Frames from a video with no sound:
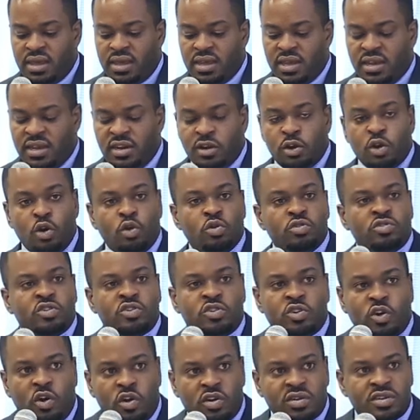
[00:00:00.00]
in
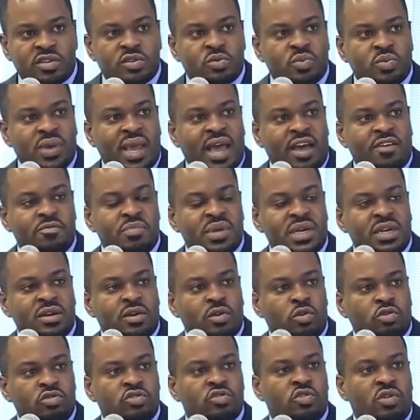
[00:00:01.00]
close talks, we have been in
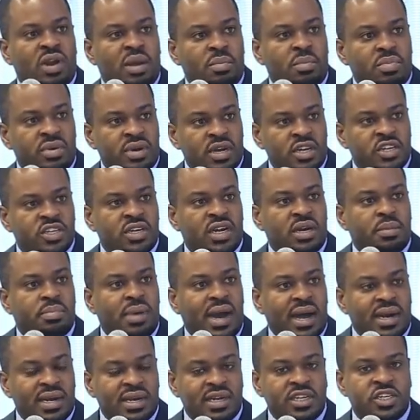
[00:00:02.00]
close collaboration and
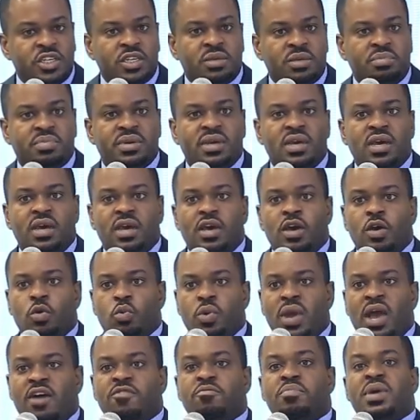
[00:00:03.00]
partnership.
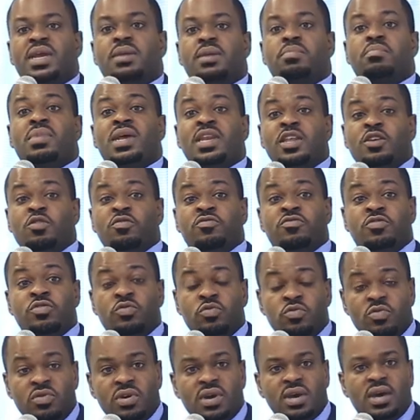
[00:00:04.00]
We have met many of
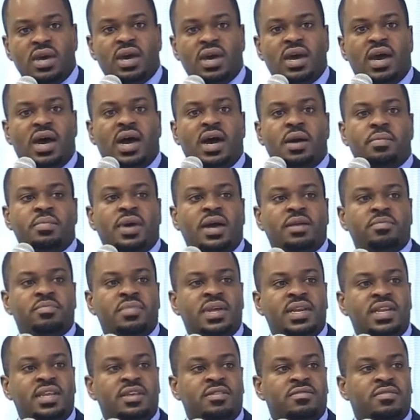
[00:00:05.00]
you at
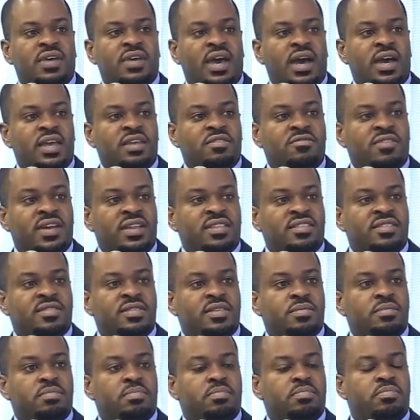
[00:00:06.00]
many
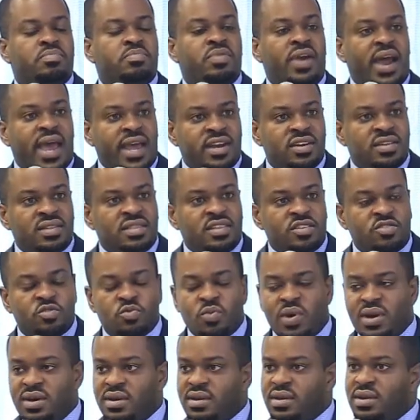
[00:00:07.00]
events prior to
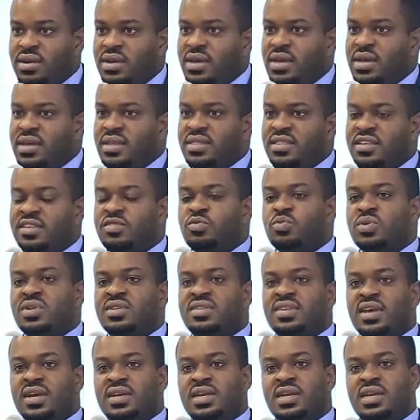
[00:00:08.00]
this one. This
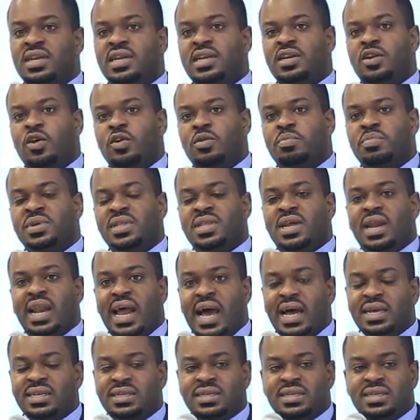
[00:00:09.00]
will certainly not be the
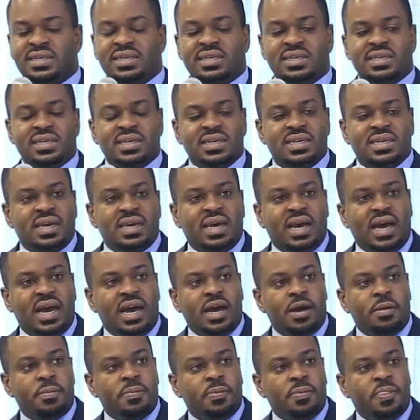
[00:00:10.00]
last.
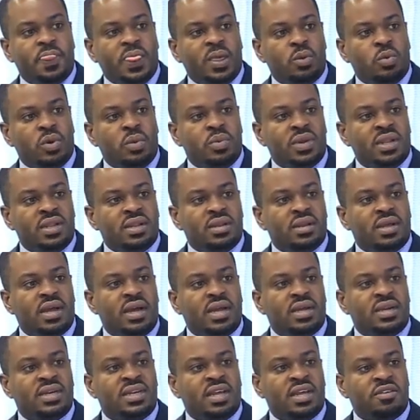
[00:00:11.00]
We will
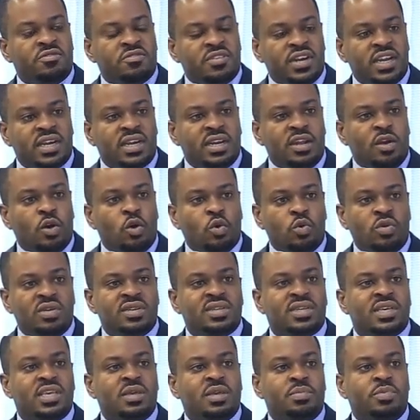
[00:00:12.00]
definitely
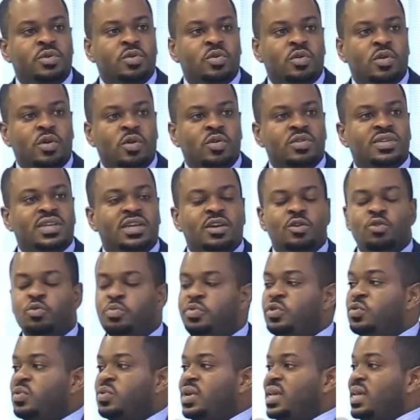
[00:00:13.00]
always keep you close and
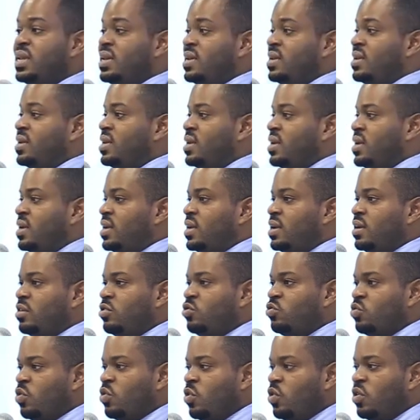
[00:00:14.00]
loop you in
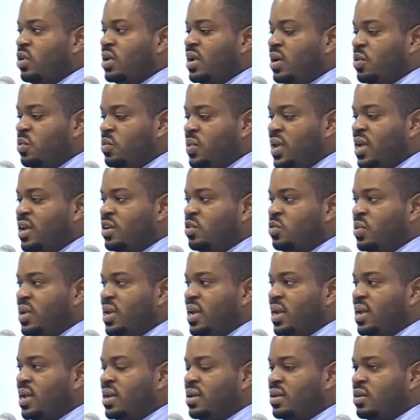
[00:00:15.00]
to all that we are
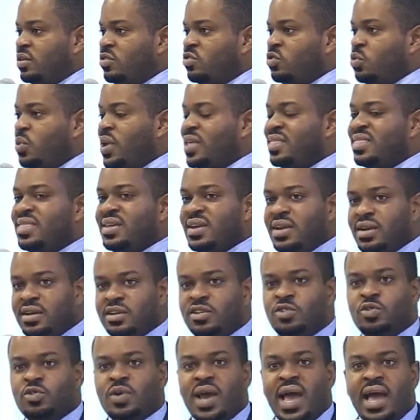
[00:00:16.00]
doing, and so we are
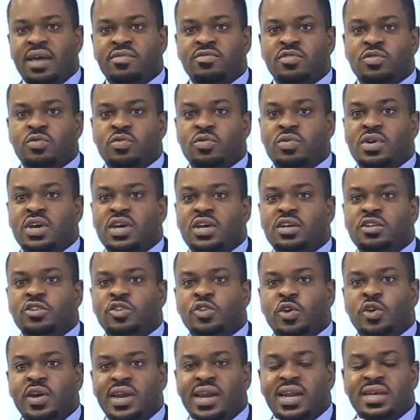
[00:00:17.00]
thrilled to have you
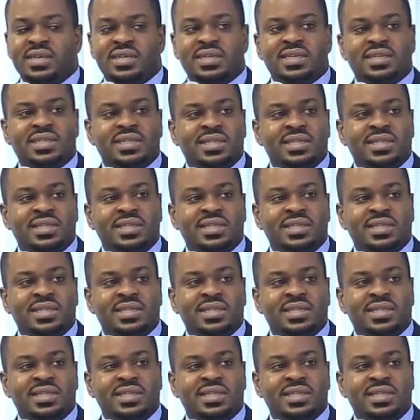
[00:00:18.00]
join us